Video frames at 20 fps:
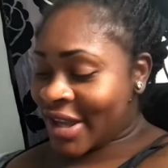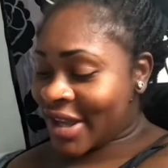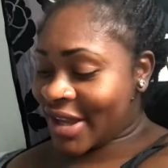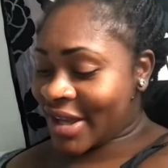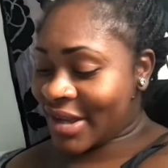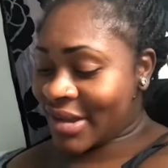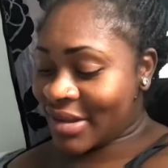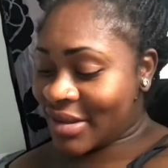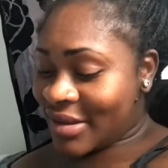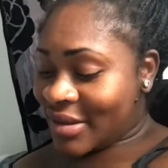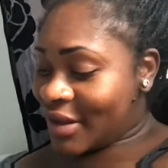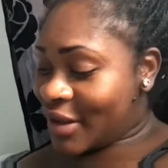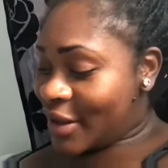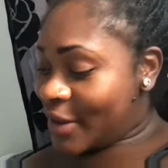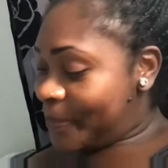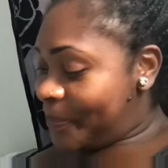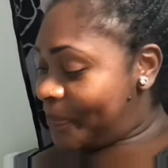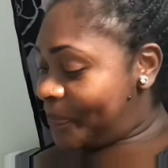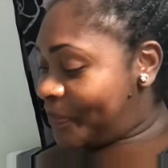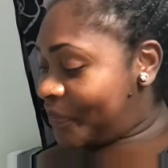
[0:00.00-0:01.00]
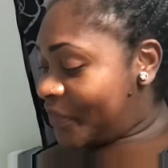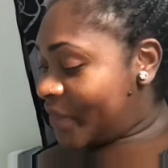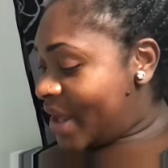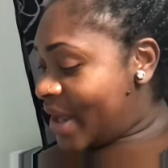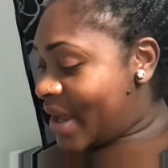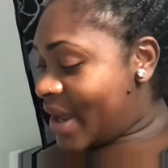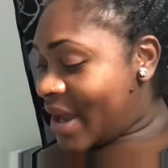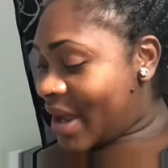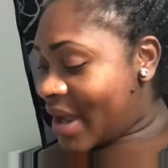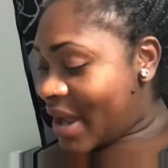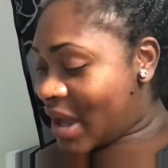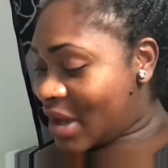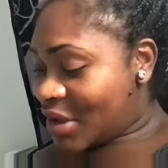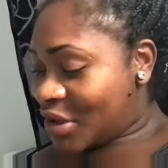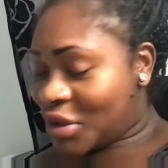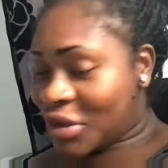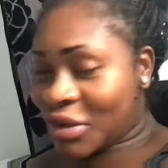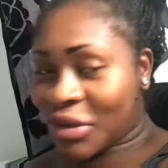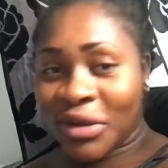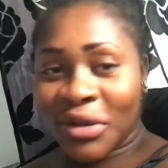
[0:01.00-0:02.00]
and yeah, I'll
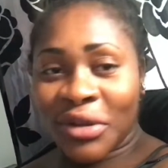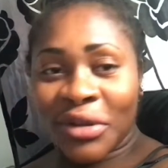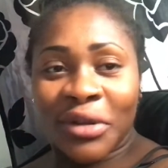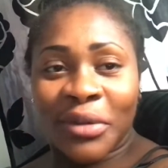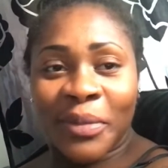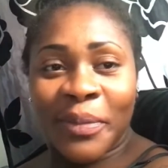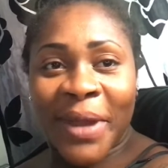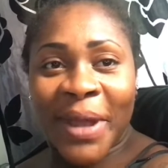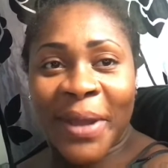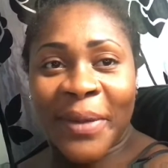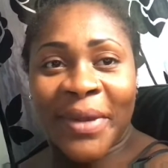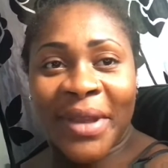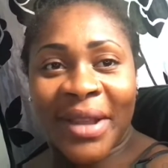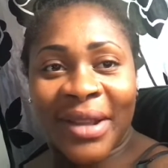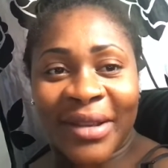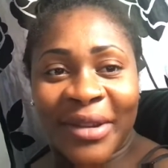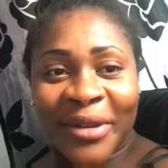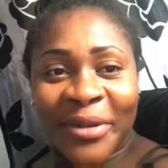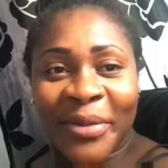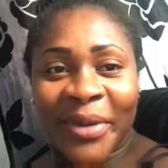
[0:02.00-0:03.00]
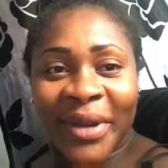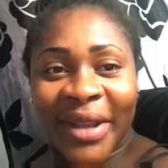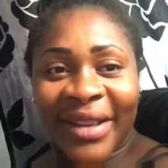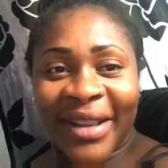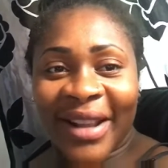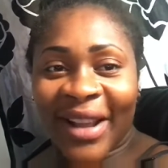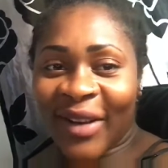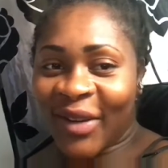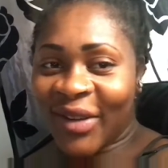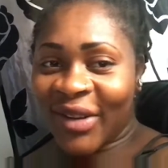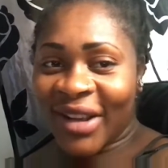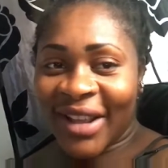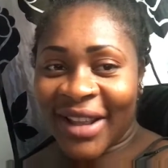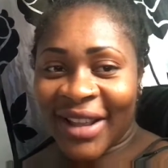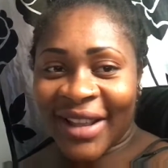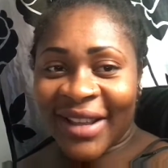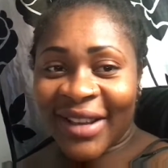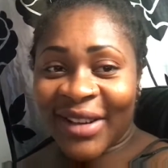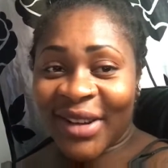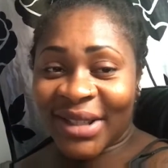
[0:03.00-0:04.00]
show you baby a little bit now,
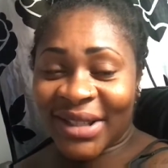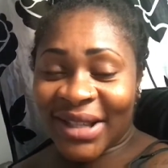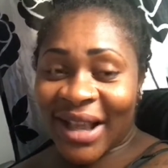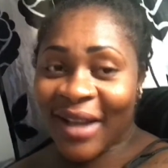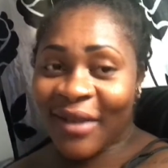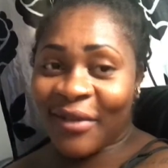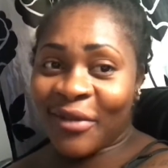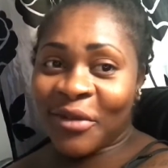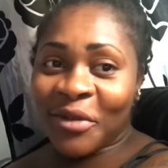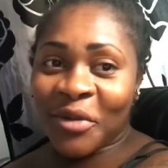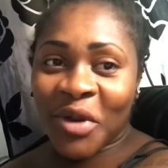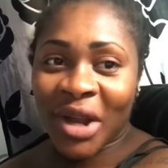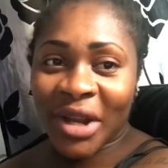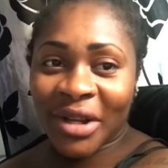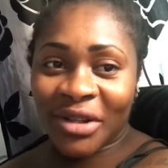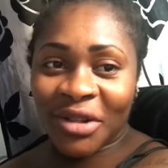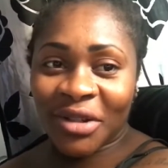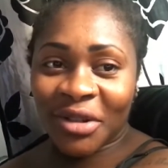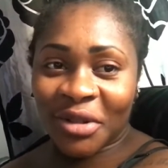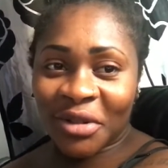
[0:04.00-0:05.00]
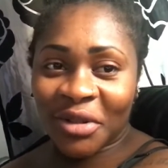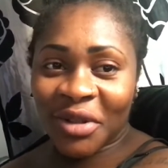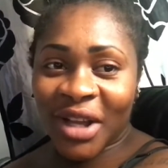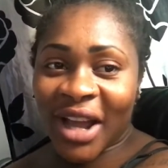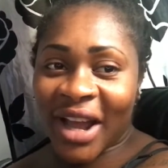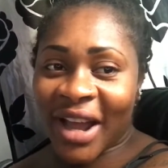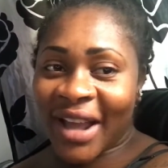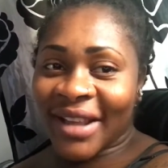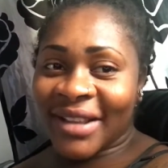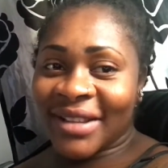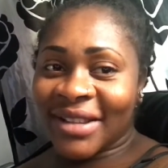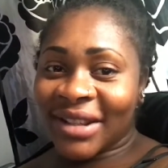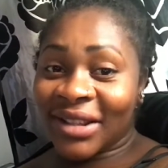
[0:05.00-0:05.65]
because I haven't quite shown you guys.